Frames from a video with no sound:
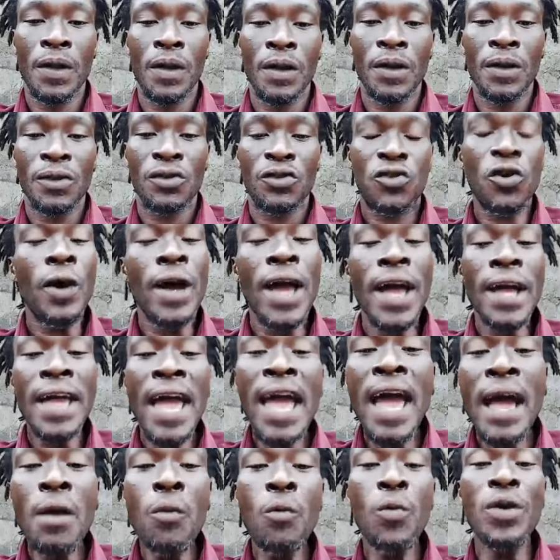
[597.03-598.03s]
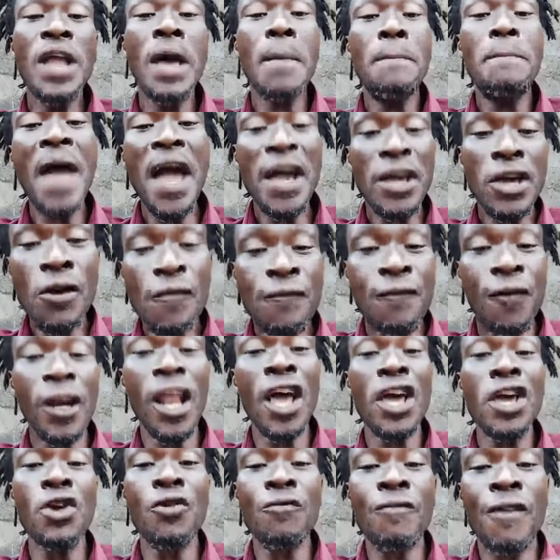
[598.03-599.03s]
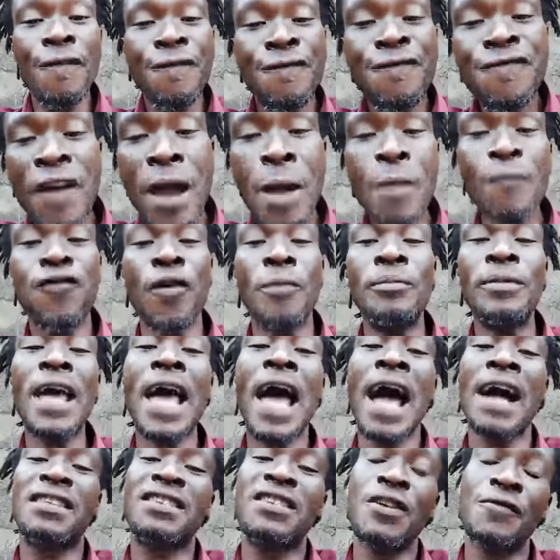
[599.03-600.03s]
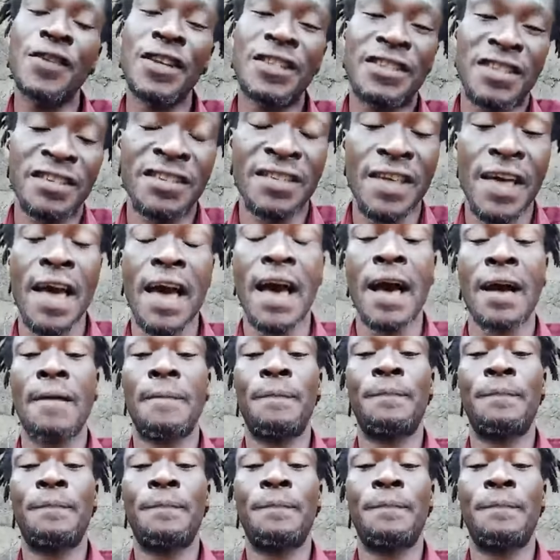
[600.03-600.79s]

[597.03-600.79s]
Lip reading: So again, would they beg you for let you refrain from their activities there?